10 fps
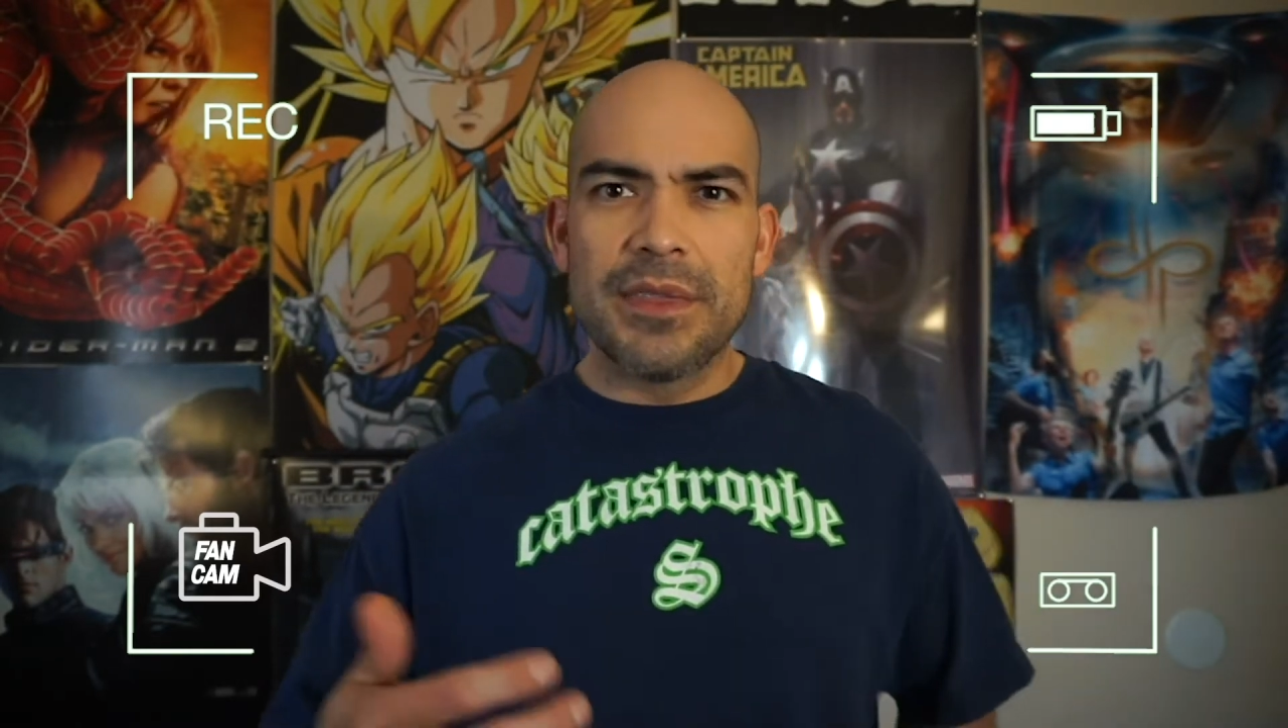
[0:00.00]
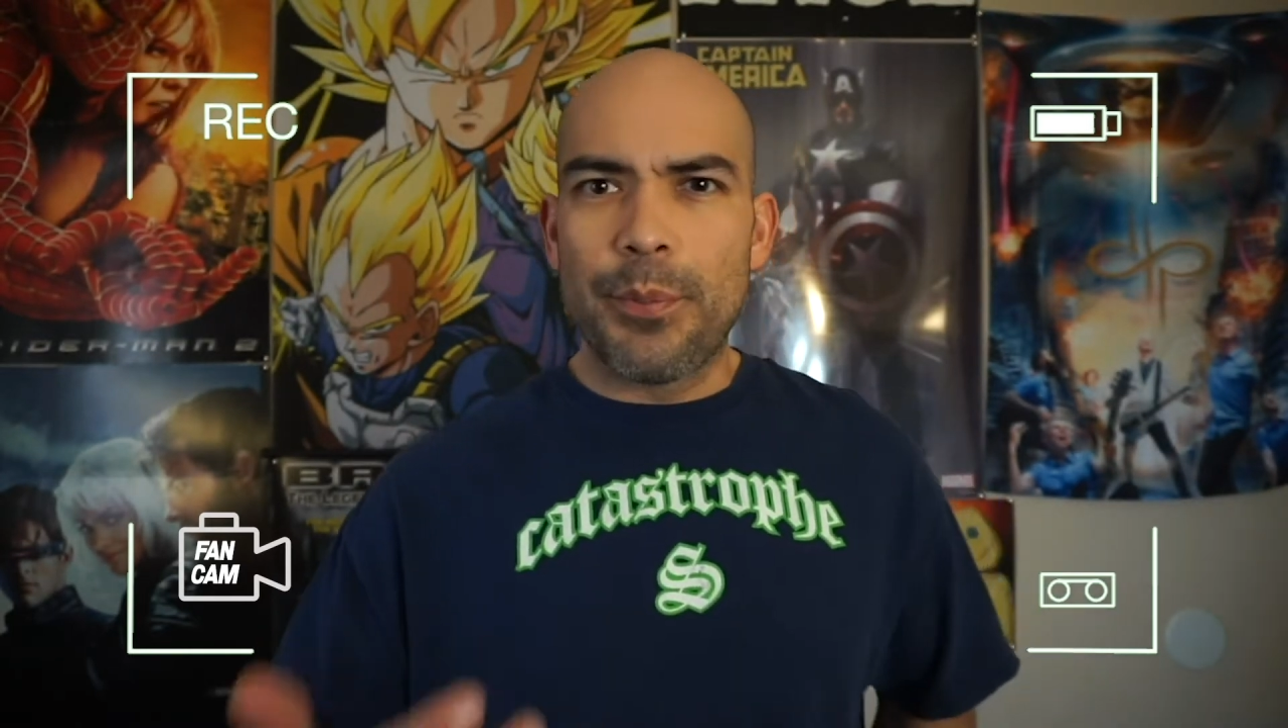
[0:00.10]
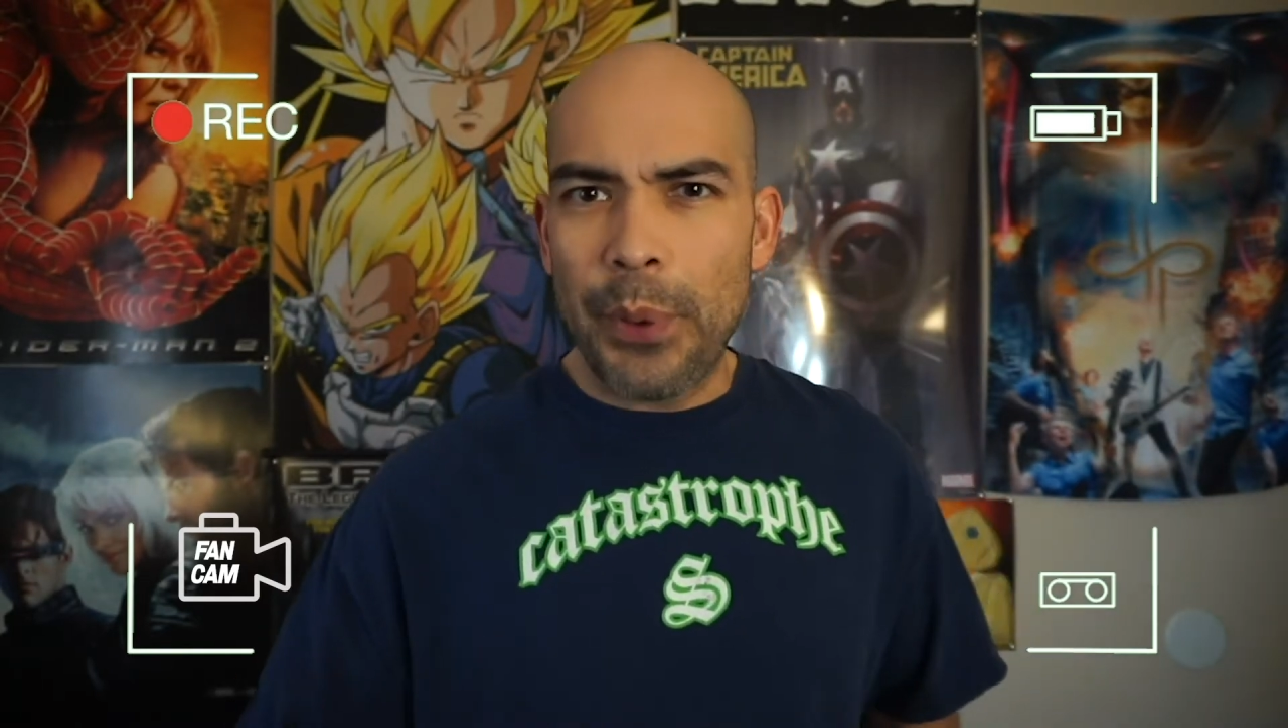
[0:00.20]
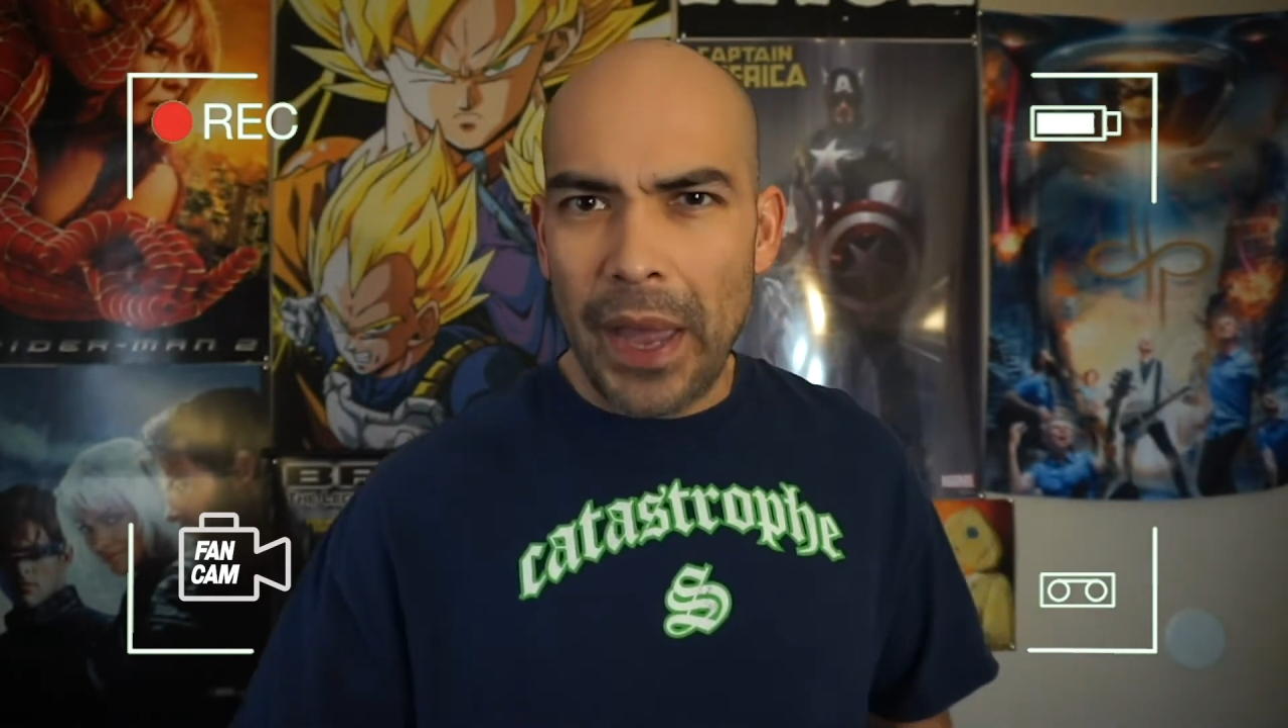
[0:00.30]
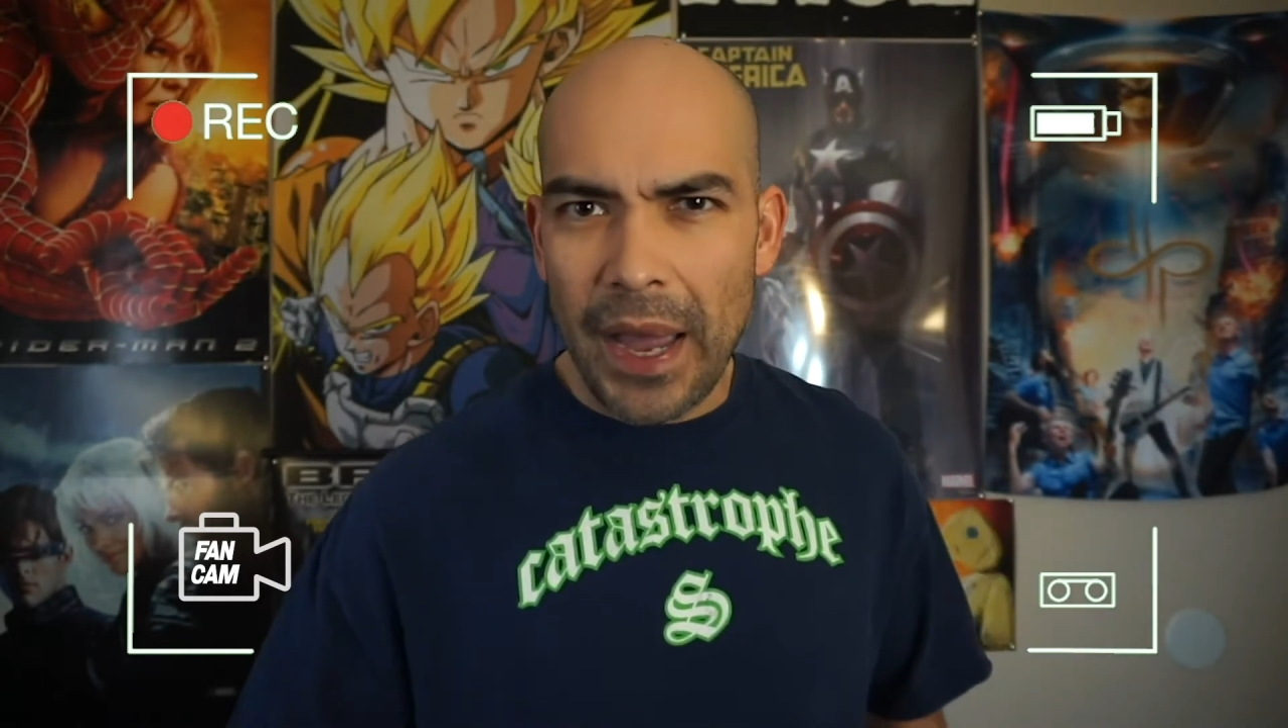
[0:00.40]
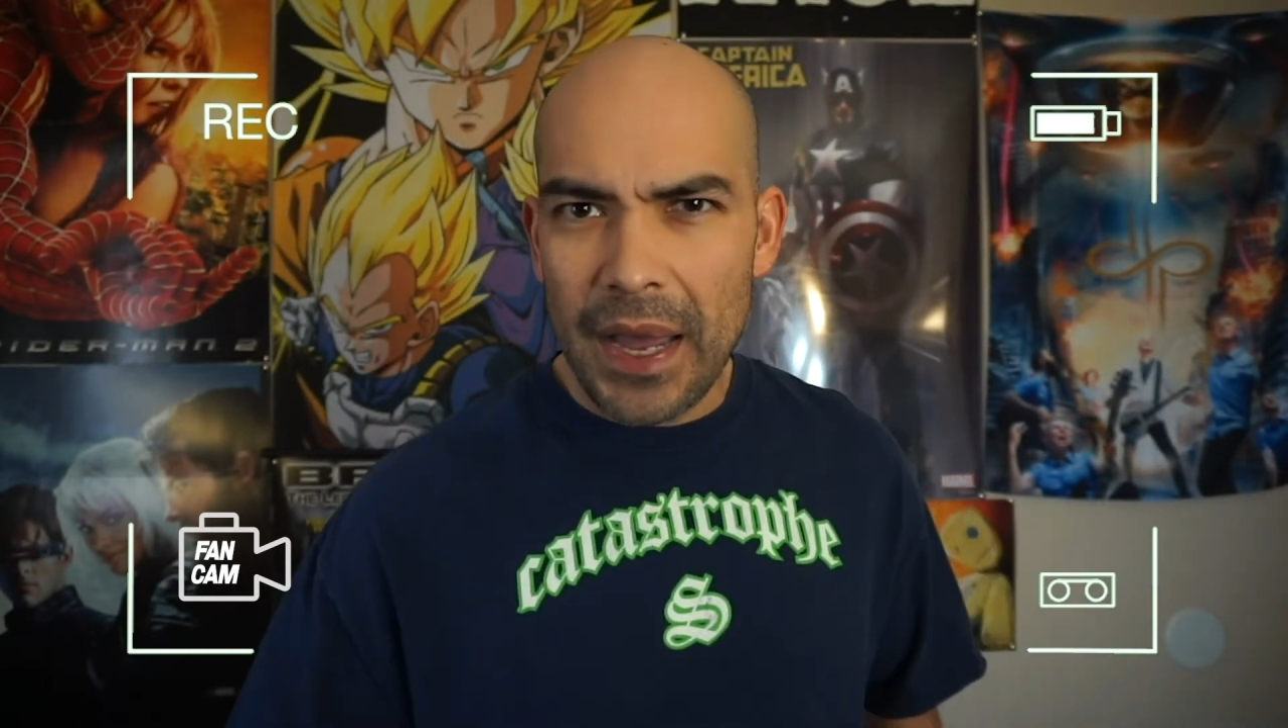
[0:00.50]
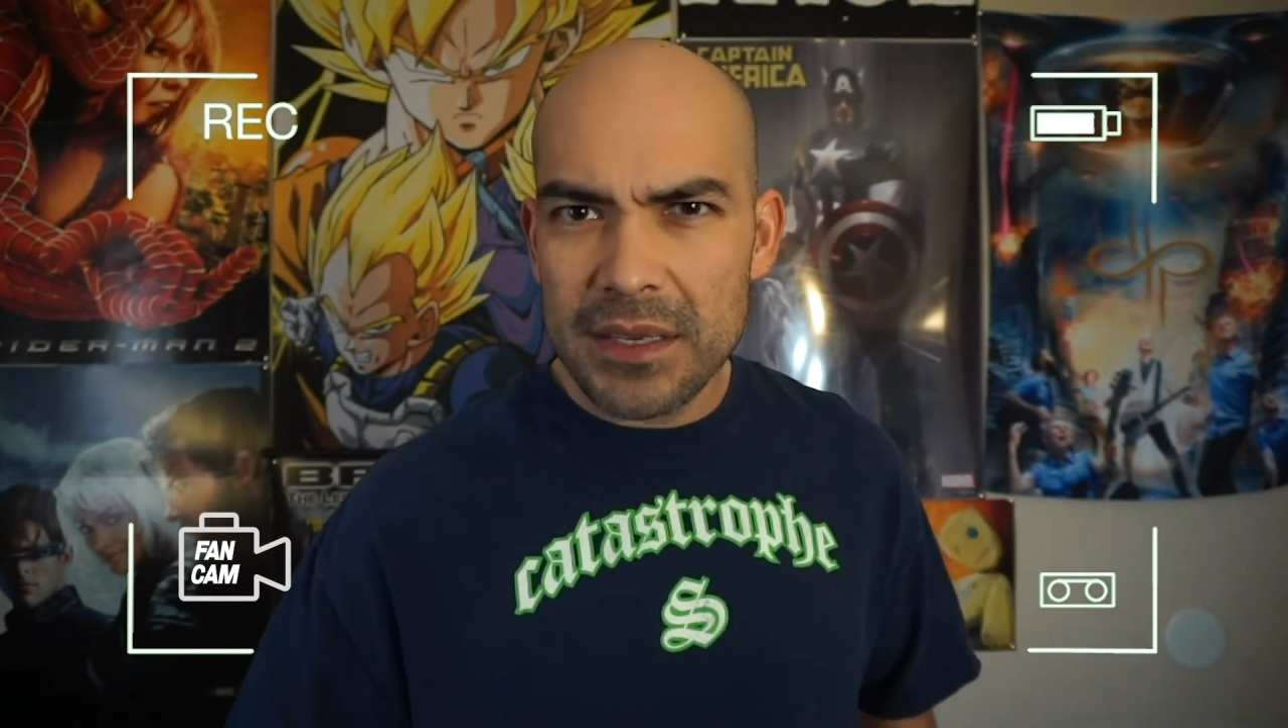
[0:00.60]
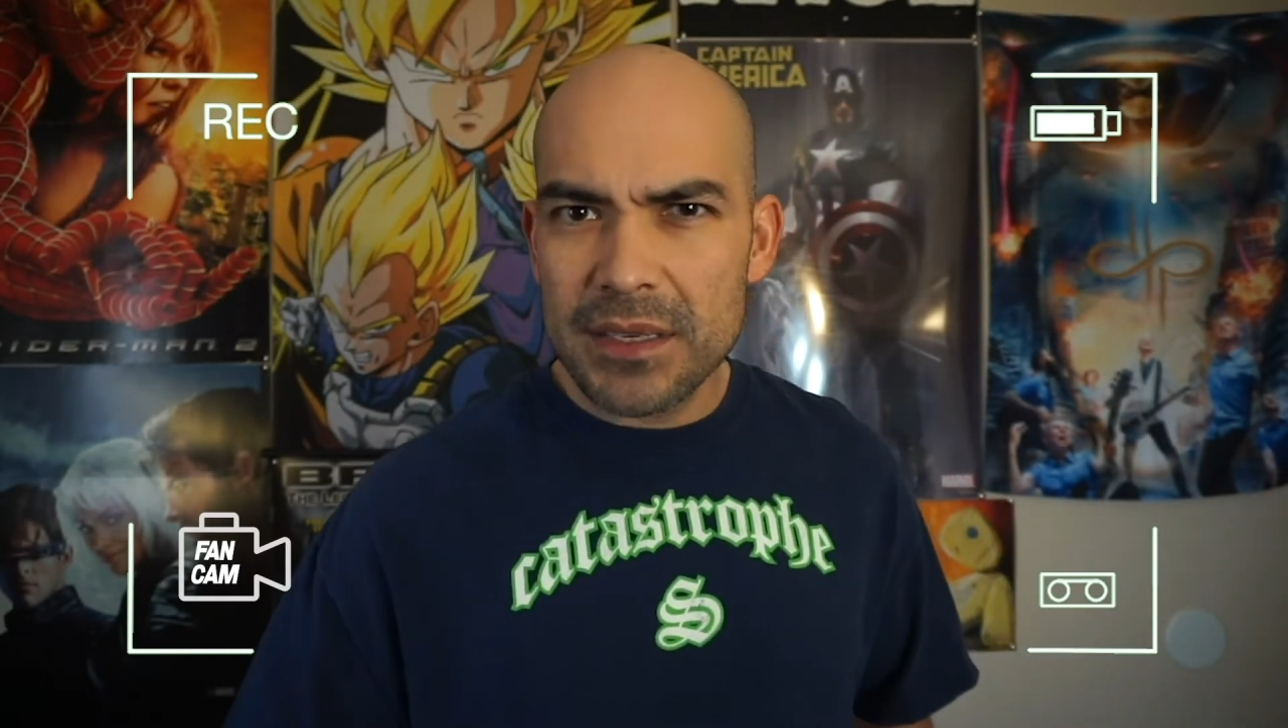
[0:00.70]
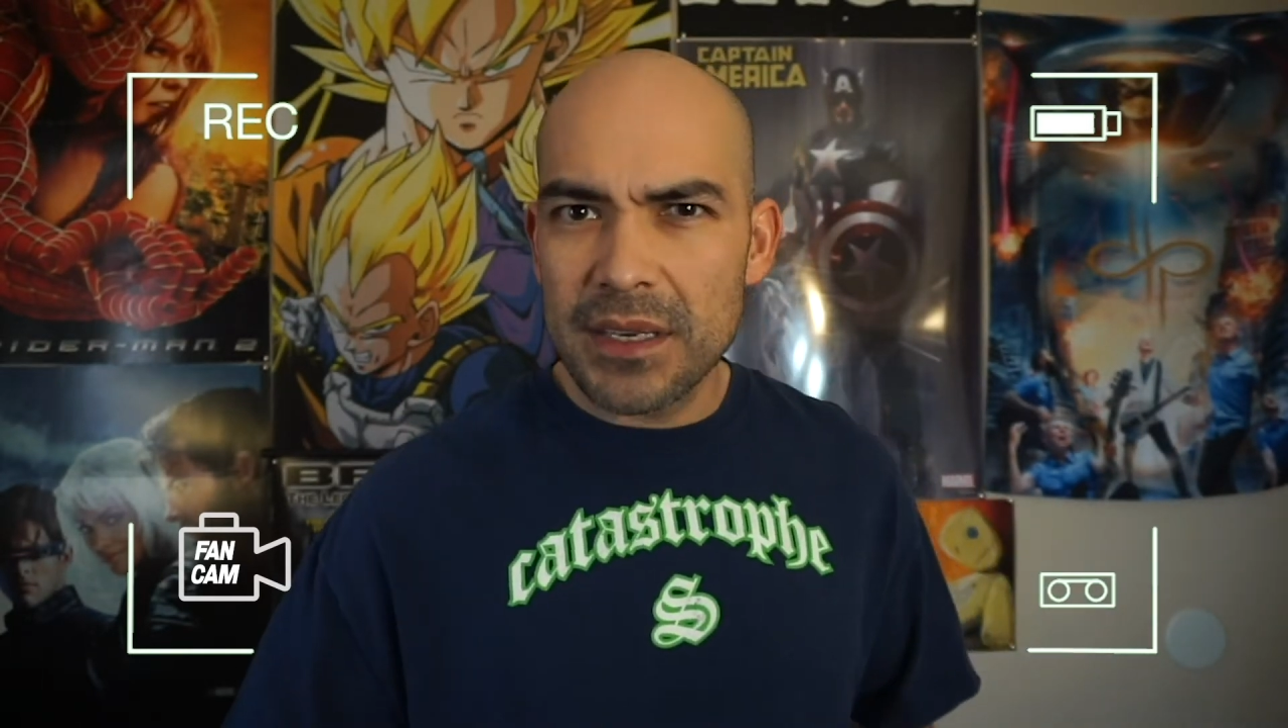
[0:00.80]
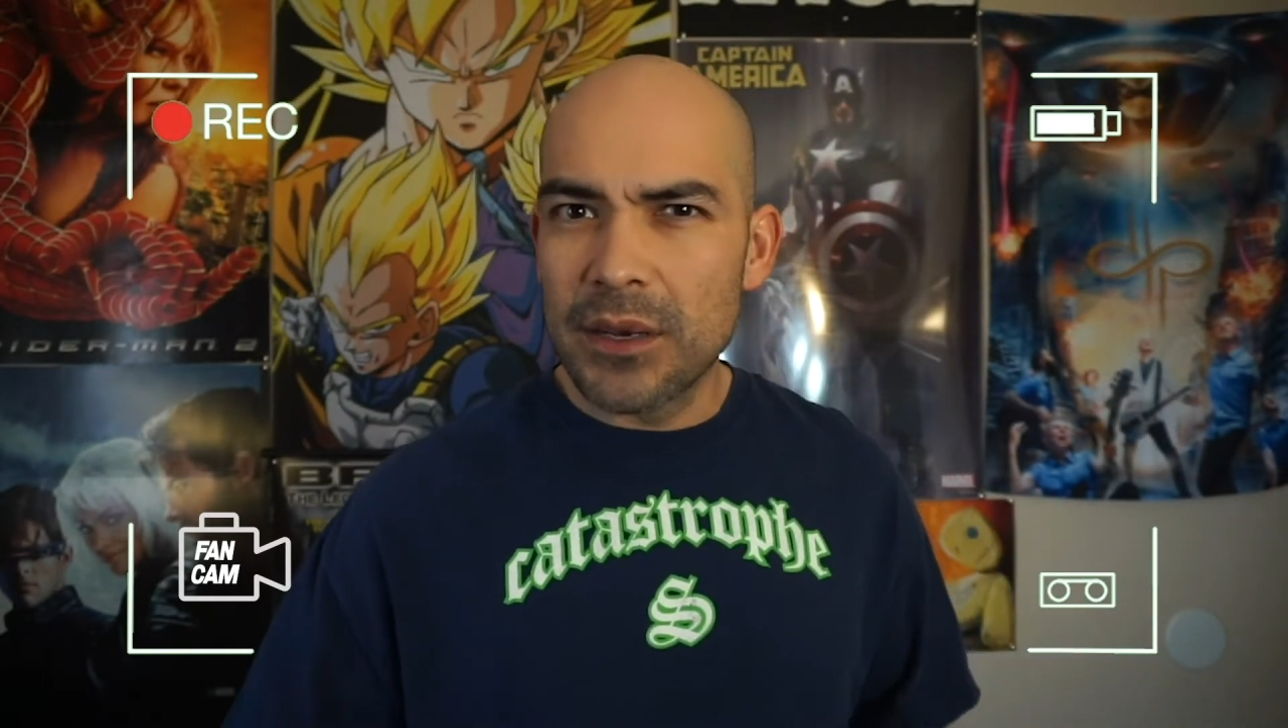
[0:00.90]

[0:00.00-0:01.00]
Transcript: the past